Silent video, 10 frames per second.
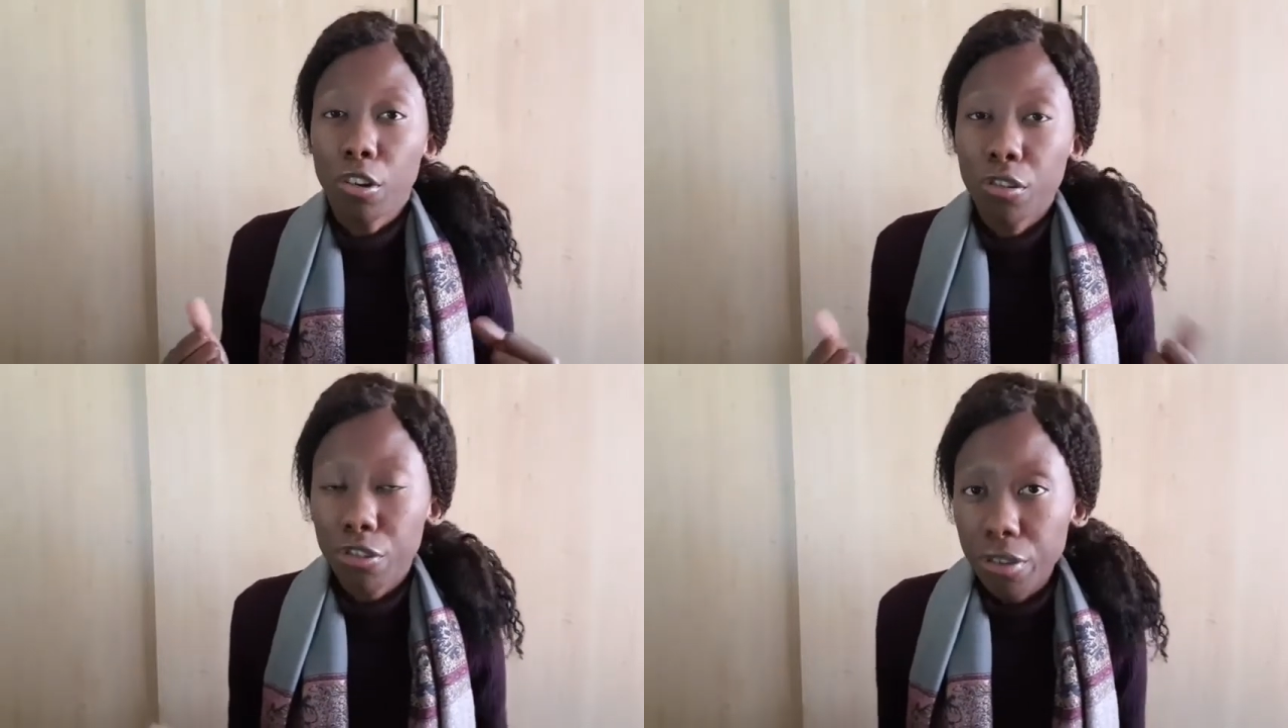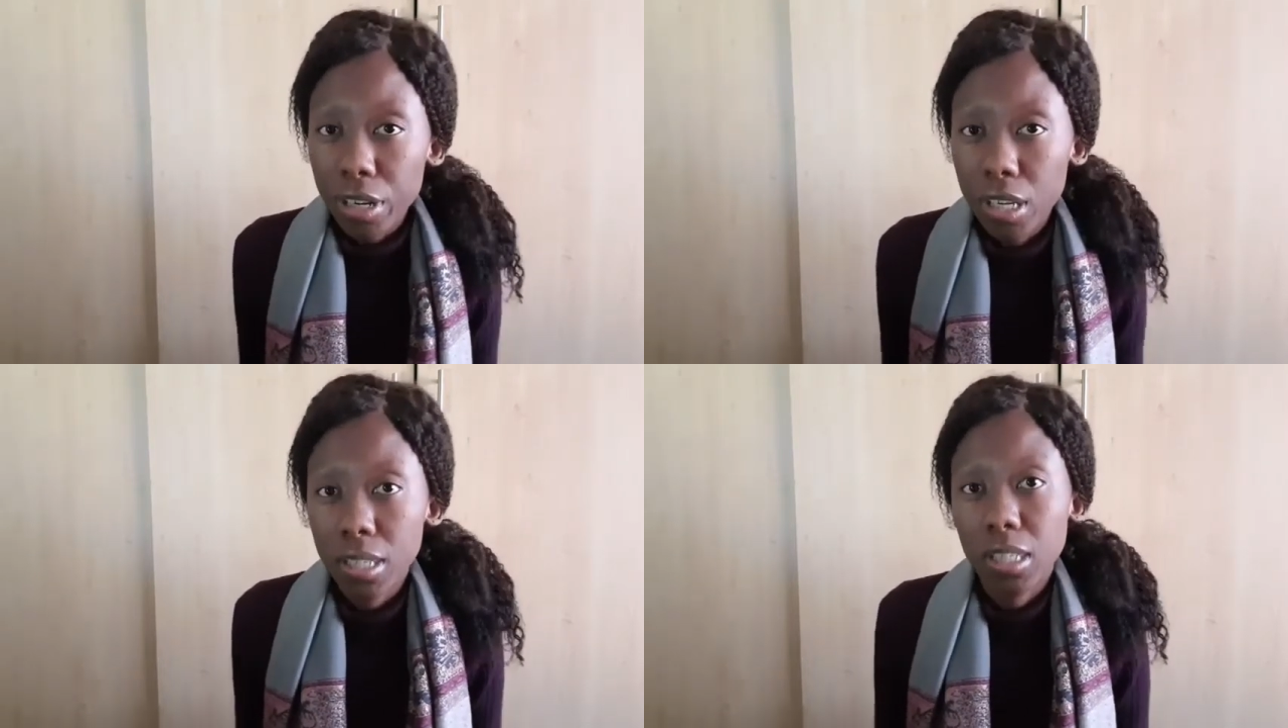
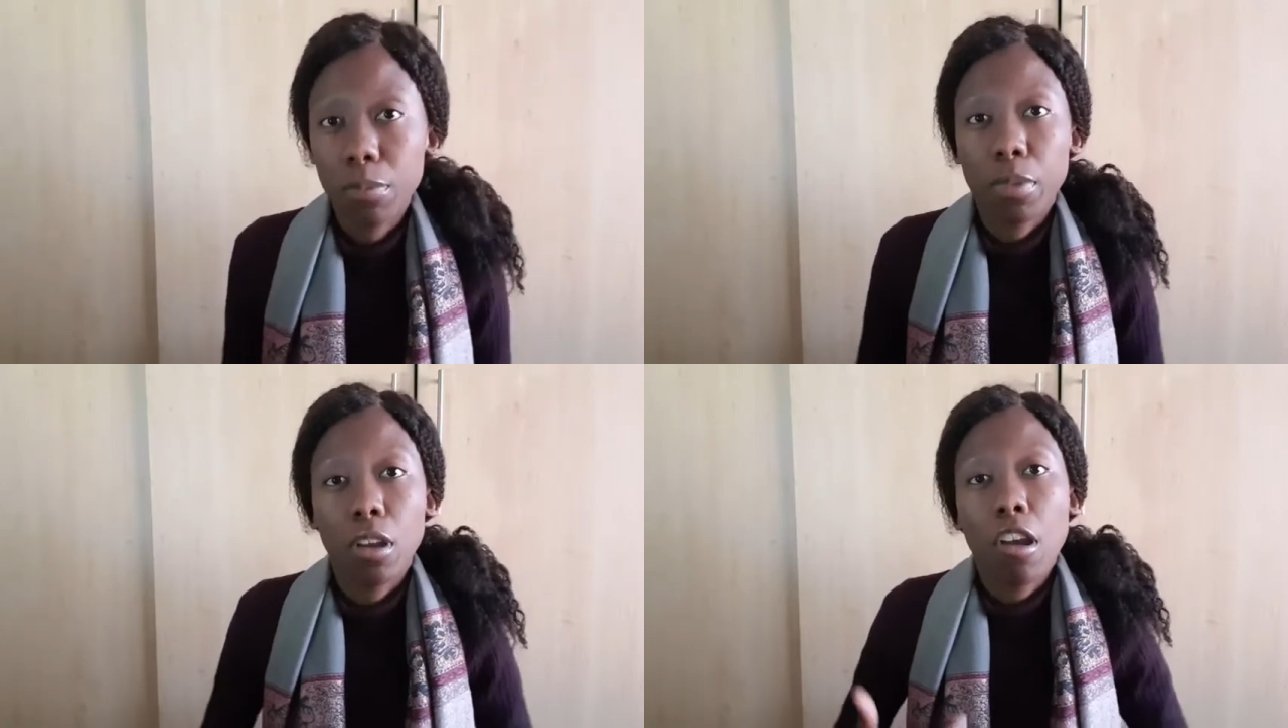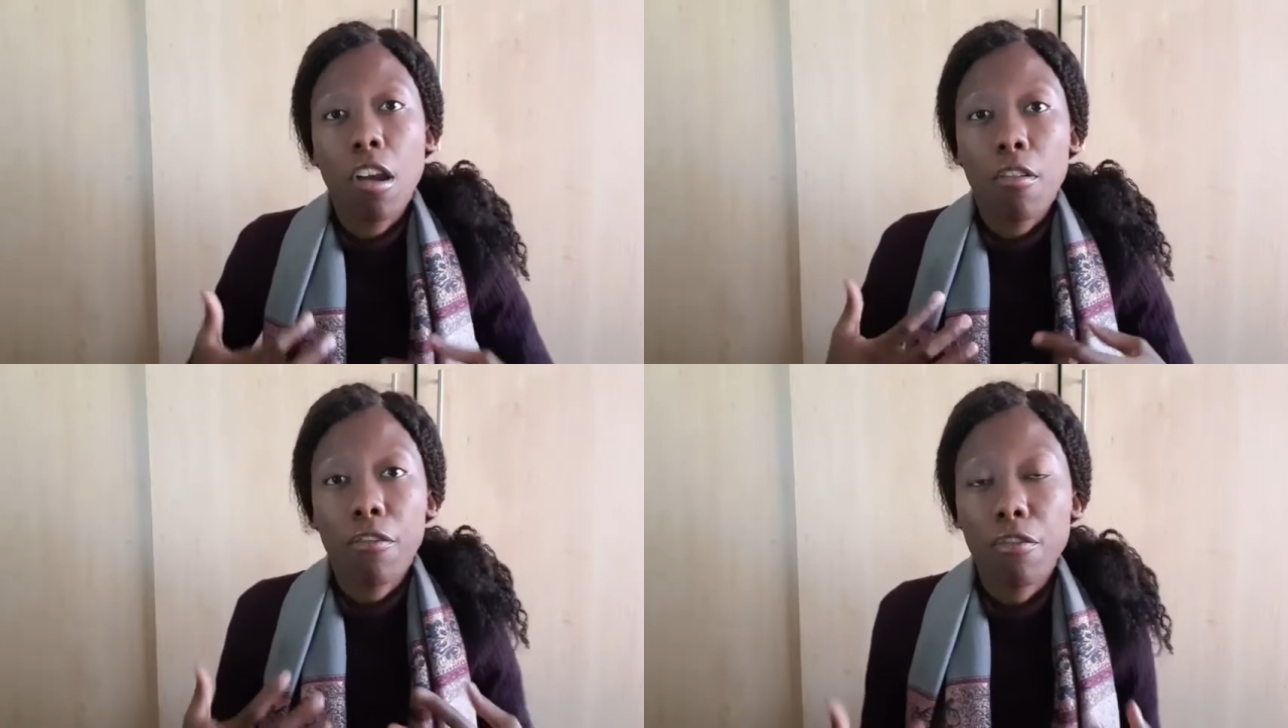crisp,
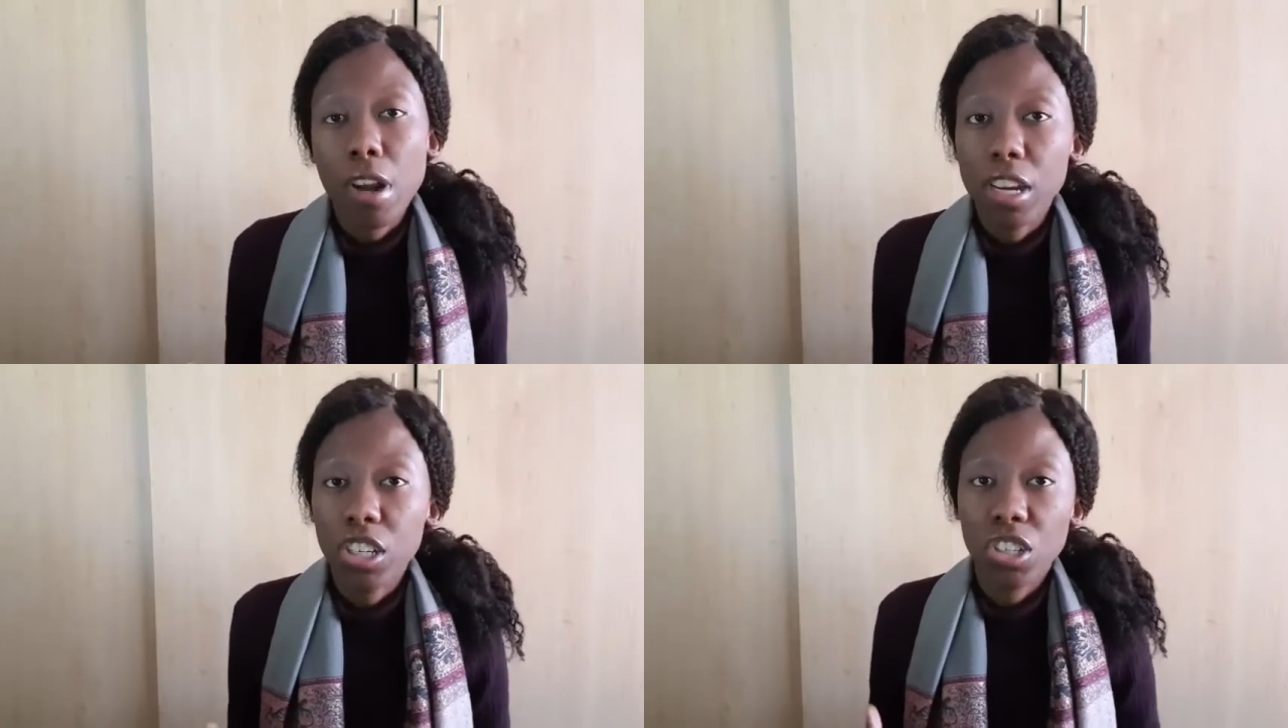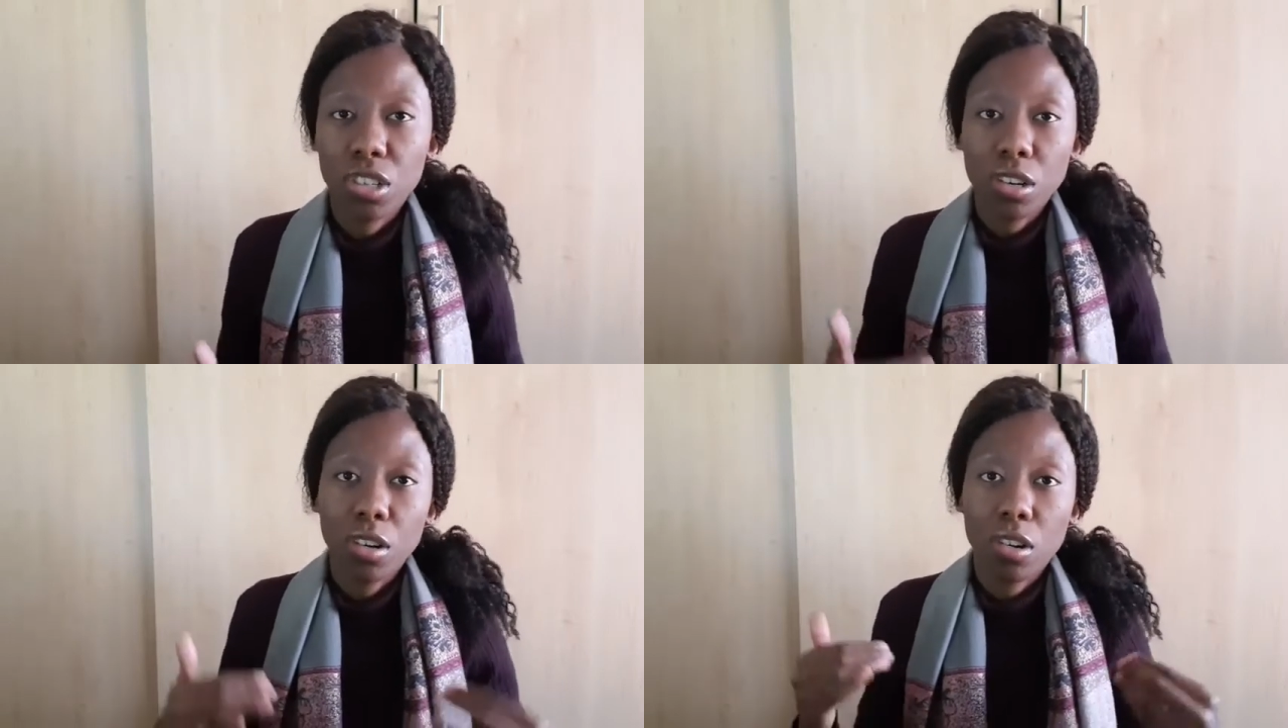
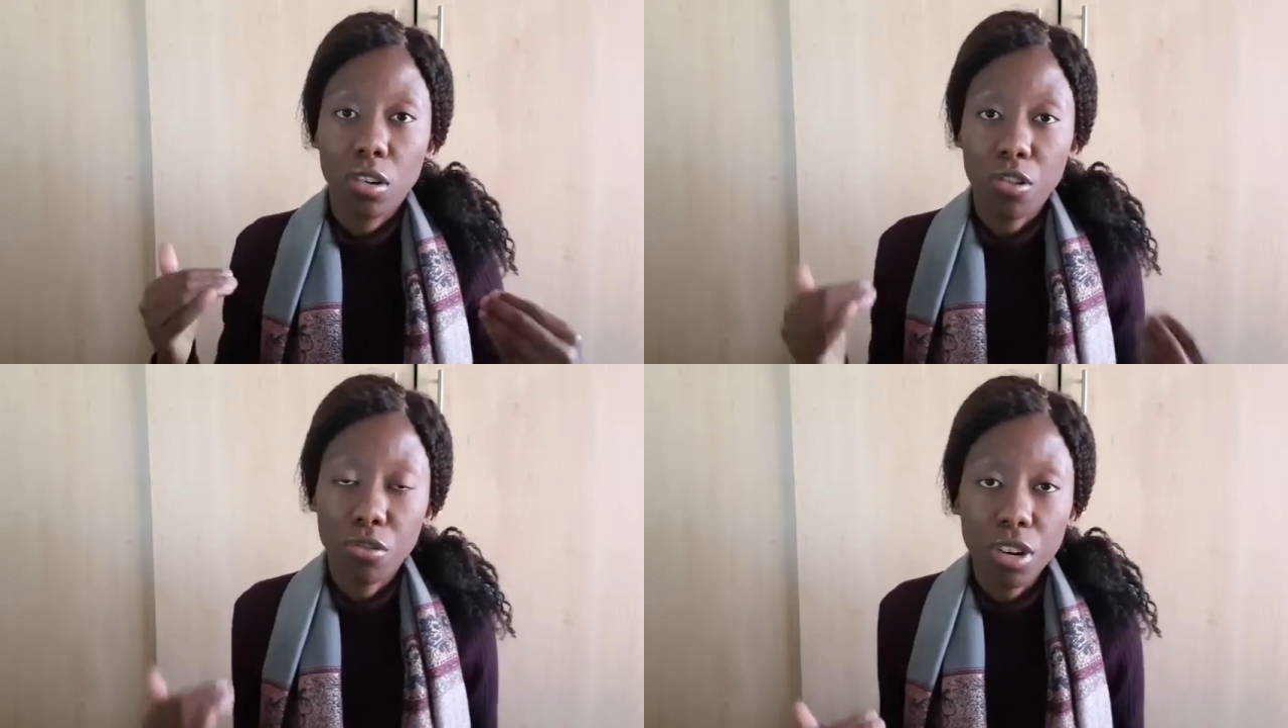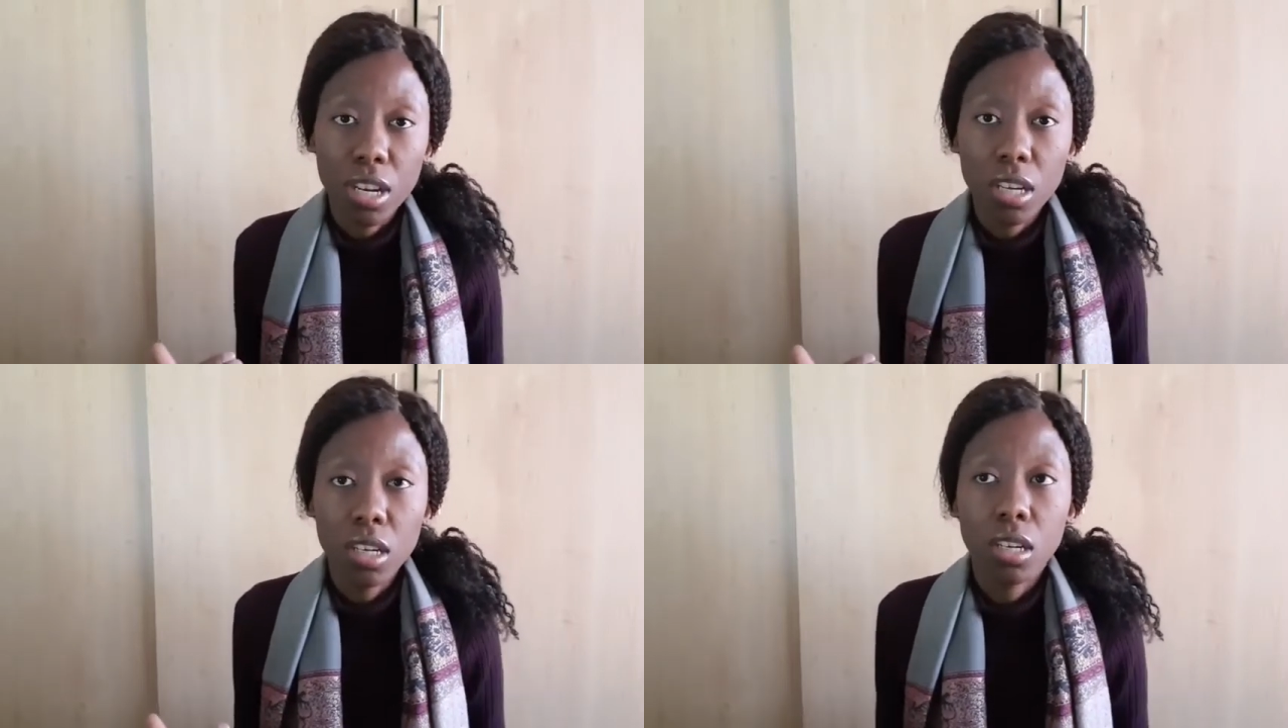fresh,
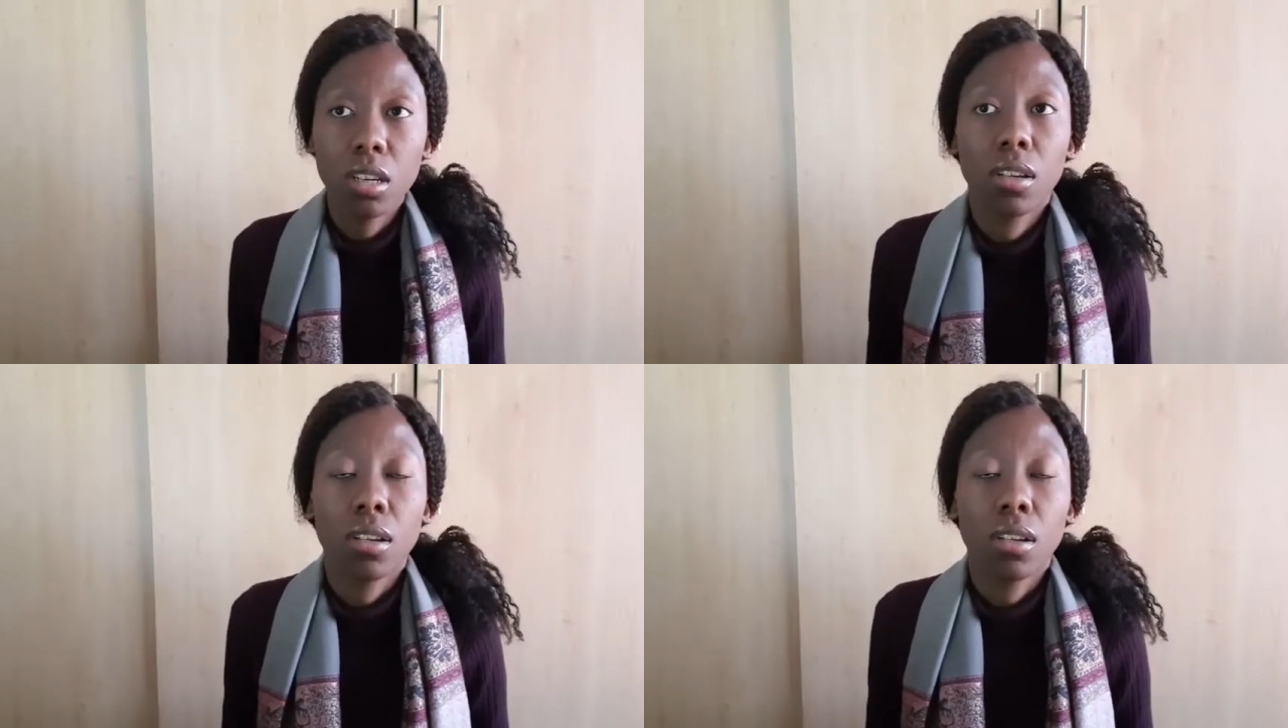green,